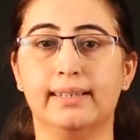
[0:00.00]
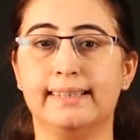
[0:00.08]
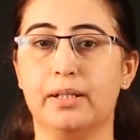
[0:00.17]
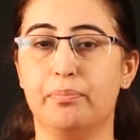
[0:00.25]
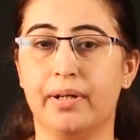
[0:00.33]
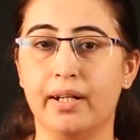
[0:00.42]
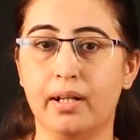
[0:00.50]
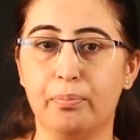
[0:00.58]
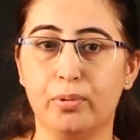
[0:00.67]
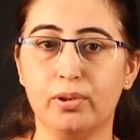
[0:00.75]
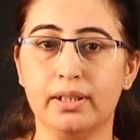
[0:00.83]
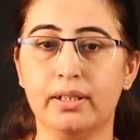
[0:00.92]
Accepting
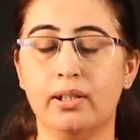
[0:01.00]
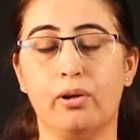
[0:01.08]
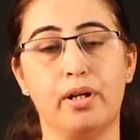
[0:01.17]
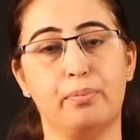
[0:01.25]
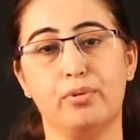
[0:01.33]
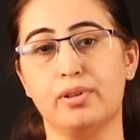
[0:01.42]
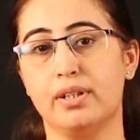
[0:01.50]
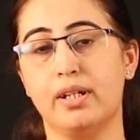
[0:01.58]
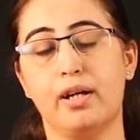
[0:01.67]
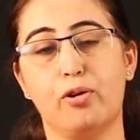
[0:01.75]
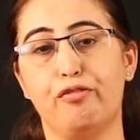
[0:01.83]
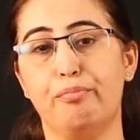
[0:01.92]
deposit. Now deposit
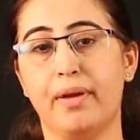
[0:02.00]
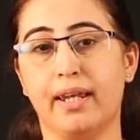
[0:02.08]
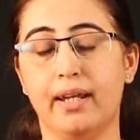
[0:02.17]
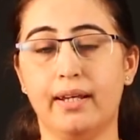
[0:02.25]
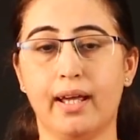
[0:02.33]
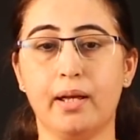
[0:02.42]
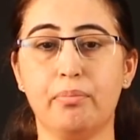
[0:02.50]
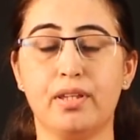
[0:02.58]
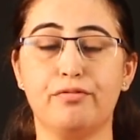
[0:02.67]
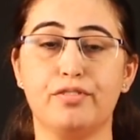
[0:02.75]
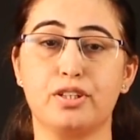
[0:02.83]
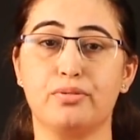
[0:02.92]
are of many types. The
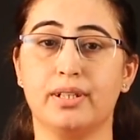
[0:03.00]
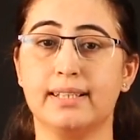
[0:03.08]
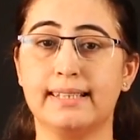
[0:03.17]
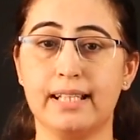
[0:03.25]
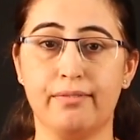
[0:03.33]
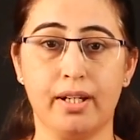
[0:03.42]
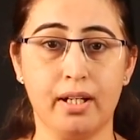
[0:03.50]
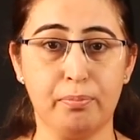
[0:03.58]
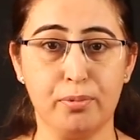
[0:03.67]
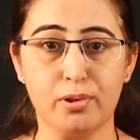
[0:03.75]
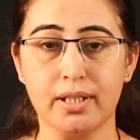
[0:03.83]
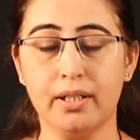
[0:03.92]
first one is saving
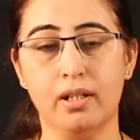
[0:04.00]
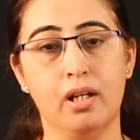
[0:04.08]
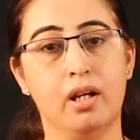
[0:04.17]
deposit.